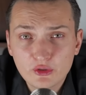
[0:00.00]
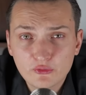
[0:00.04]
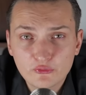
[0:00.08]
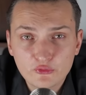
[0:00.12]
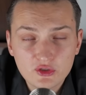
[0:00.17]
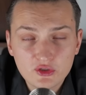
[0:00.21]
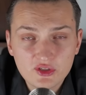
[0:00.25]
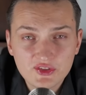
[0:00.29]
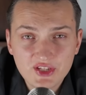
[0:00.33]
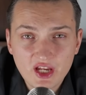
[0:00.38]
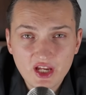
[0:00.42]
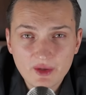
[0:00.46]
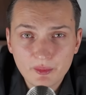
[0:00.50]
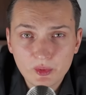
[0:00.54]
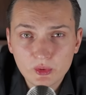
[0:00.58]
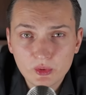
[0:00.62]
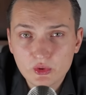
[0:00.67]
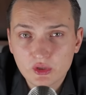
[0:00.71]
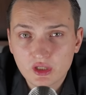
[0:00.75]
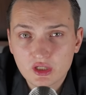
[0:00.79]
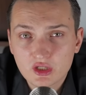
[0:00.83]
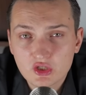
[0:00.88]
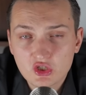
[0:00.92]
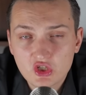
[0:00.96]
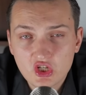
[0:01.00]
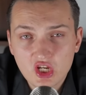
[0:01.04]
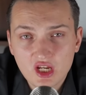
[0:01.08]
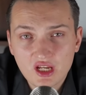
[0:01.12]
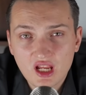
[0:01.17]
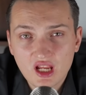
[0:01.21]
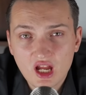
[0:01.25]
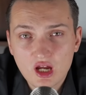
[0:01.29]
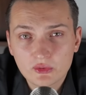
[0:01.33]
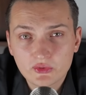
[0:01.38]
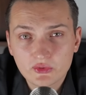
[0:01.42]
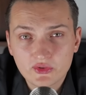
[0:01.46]
for example, you can check
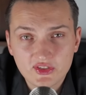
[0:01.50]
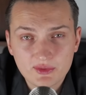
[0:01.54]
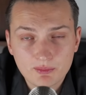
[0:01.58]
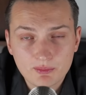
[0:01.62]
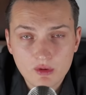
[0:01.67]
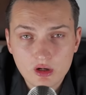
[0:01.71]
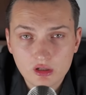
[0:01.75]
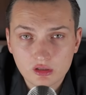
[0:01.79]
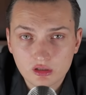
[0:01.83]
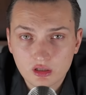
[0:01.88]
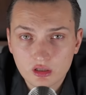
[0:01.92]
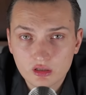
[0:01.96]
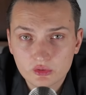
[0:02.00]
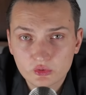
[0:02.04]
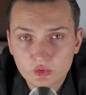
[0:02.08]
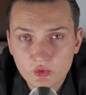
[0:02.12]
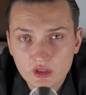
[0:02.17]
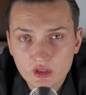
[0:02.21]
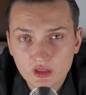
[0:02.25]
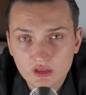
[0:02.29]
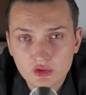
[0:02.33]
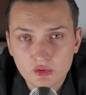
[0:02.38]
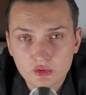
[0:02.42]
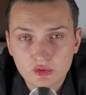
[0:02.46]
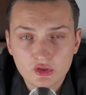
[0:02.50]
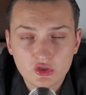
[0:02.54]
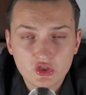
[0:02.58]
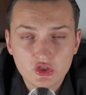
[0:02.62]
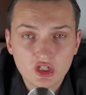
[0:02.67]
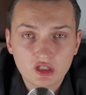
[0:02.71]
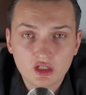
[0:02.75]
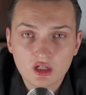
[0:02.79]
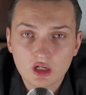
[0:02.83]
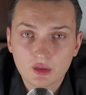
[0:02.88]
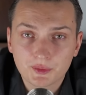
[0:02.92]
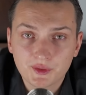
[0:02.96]
out the smart contract, you can
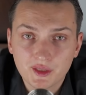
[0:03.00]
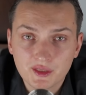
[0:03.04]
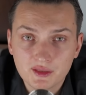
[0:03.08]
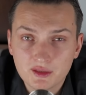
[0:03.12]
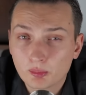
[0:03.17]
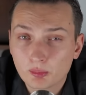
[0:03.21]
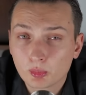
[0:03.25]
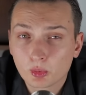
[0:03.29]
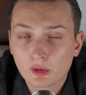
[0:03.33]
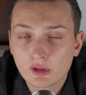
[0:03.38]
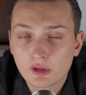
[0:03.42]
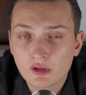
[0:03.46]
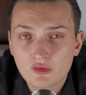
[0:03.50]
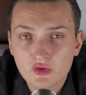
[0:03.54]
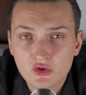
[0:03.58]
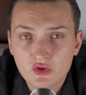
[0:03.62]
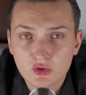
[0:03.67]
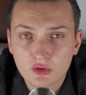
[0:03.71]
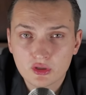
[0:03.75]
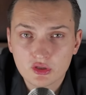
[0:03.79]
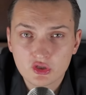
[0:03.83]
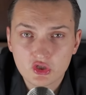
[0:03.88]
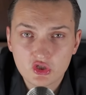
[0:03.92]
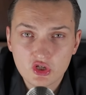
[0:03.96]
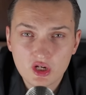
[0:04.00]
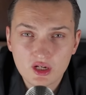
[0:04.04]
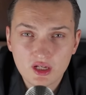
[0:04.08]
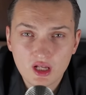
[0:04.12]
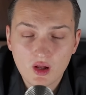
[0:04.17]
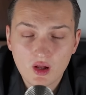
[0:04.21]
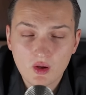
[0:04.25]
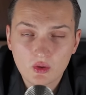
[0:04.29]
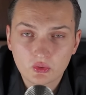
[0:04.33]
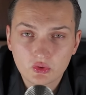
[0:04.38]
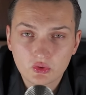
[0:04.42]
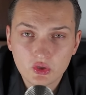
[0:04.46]
check out the deployer, you can check
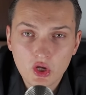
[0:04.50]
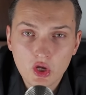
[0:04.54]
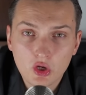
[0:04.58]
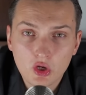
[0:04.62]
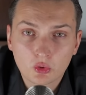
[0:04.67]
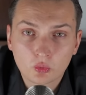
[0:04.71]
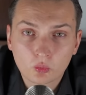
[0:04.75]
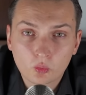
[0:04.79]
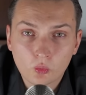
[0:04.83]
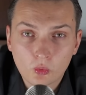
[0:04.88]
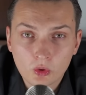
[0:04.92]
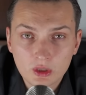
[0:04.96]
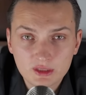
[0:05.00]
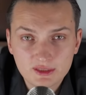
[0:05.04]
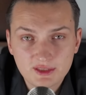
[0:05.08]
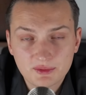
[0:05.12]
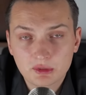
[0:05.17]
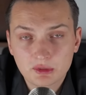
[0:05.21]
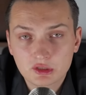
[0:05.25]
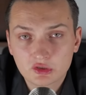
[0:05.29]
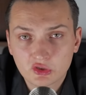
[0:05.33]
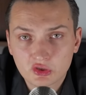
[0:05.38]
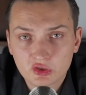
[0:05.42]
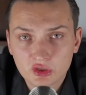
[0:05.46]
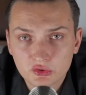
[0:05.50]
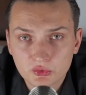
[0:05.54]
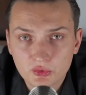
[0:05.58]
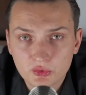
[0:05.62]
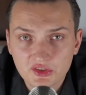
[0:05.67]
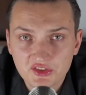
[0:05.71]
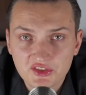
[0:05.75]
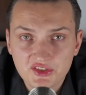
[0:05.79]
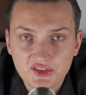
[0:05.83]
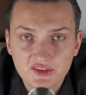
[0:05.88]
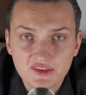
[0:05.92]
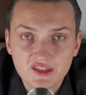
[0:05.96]
out what smart
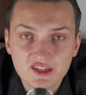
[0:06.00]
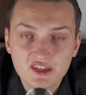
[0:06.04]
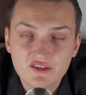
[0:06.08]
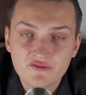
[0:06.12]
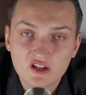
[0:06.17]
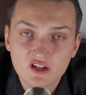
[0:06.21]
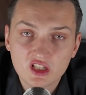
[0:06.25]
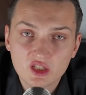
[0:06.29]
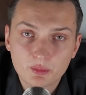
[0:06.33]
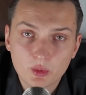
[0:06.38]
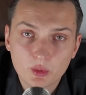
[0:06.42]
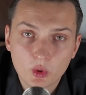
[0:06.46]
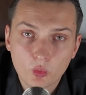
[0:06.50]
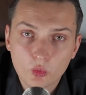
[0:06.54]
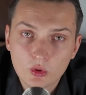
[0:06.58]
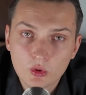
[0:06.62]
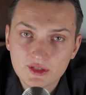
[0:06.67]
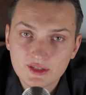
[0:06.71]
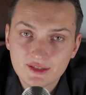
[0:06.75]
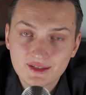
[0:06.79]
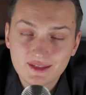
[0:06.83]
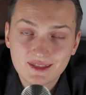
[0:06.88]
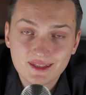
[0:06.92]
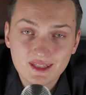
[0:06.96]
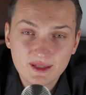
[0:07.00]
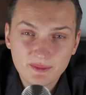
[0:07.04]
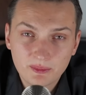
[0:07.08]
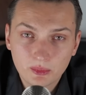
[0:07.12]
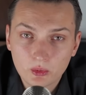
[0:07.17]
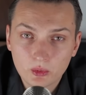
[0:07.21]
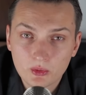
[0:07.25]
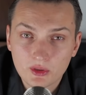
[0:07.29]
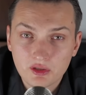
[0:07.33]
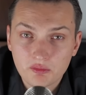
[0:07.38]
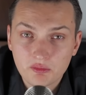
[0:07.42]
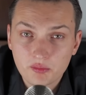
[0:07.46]
contracts the developer was
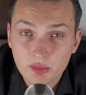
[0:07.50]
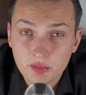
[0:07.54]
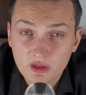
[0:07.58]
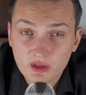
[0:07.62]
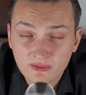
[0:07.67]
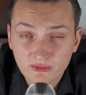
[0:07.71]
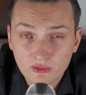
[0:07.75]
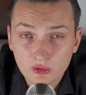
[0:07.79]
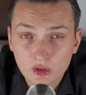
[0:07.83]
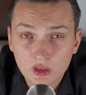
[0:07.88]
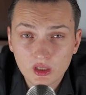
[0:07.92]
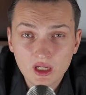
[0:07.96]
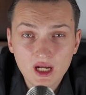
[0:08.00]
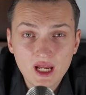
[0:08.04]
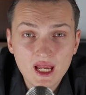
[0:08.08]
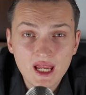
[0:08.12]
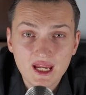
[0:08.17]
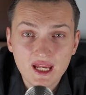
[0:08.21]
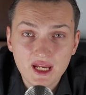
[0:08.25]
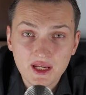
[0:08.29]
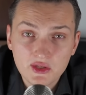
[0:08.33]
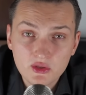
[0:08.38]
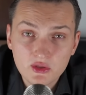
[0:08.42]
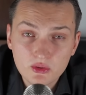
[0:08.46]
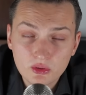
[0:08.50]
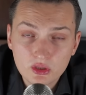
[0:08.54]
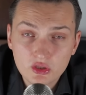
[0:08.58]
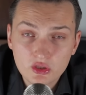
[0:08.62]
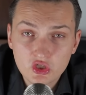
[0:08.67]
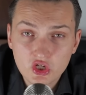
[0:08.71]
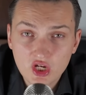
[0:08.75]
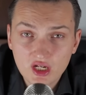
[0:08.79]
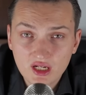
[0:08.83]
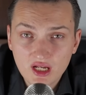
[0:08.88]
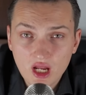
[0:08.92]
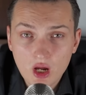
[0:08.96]
deploying before and you could
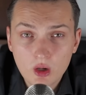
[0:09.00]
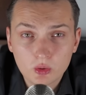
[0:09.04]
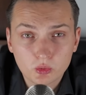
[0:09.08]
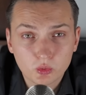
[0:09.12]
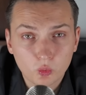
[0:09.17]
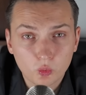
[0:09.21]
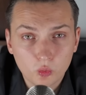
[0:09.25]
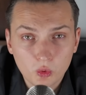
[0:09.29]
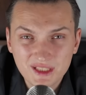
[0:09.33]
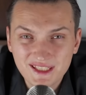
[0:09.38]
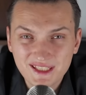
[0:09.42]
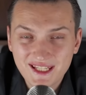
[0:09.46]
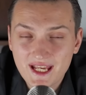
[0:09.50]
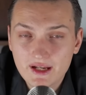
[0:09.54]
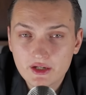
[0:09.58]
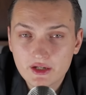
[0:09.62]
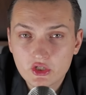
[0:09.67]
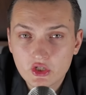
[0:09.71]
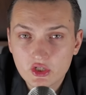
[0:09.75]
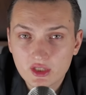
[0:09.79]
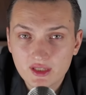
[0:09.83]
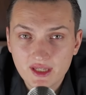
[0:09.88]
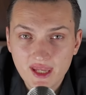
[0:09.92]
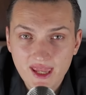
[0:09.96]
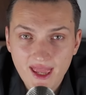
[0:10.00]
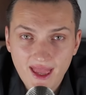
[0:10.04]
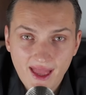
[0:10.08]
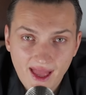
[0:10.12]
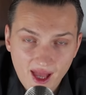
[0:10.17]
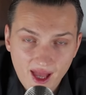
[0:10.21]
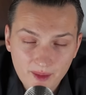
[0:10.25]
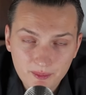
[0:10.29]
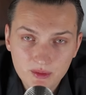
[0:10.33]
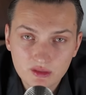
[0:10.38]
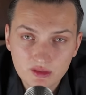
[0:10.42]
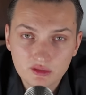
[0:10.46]
check out what actually
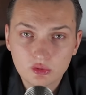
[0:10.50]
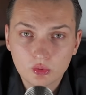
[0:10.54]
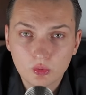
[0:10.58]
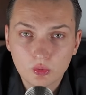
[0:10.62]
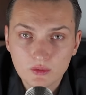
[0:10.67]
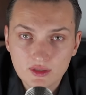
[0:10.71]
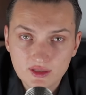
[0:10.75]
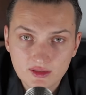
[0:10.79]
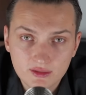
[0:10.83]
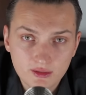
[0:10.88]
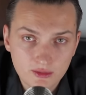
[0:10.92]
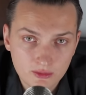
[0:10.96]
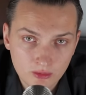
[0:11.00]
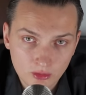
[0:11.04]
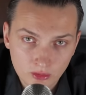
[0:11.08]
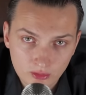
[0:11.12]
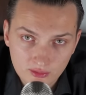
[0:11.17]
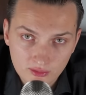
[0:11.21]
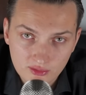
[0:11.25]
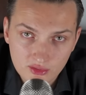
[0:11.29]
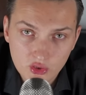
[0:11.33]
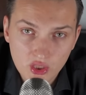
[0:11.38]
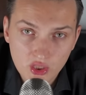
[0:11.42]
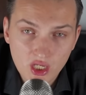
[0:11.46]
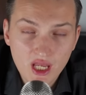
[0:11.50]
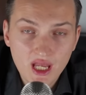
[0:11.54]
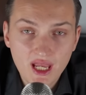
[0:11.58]
happened with the tokens.